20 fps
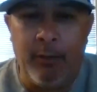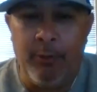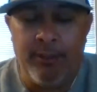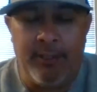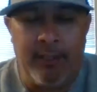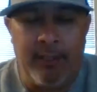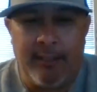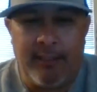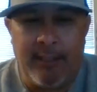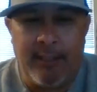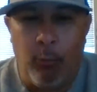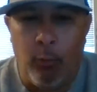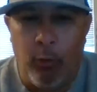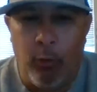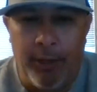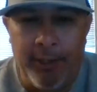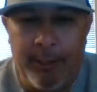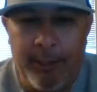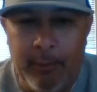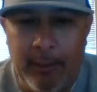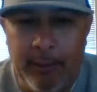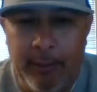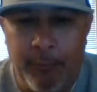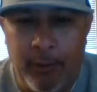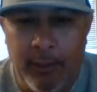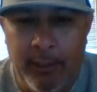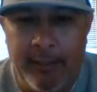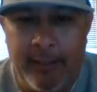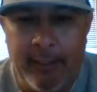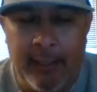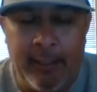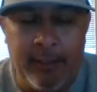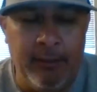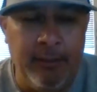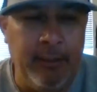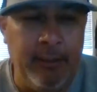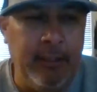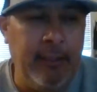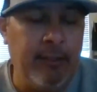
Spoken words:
When's the last time Walnut played for a league title?